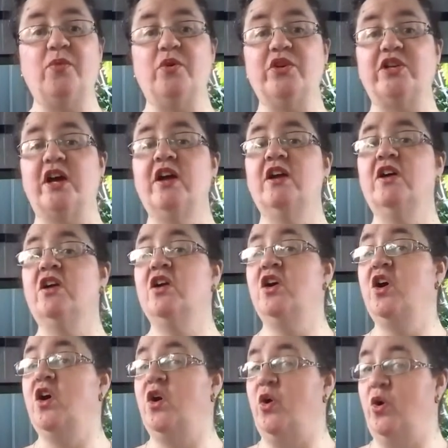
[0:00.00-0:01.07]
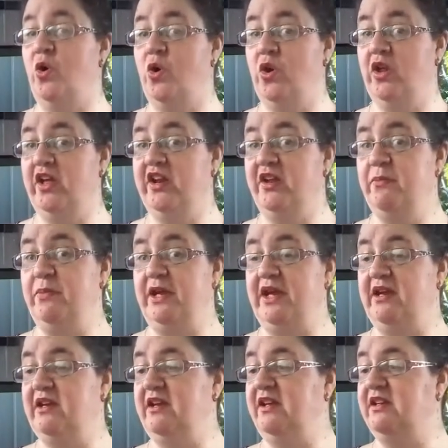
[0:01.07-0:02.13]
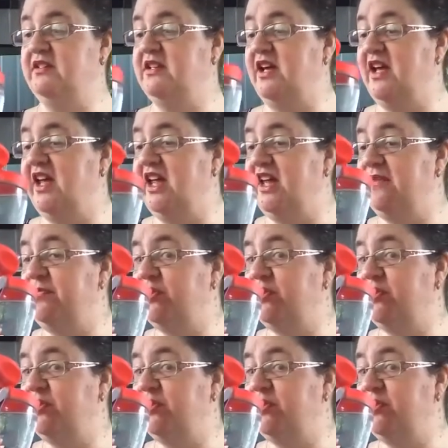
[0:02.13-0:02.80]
water all on a picnic day.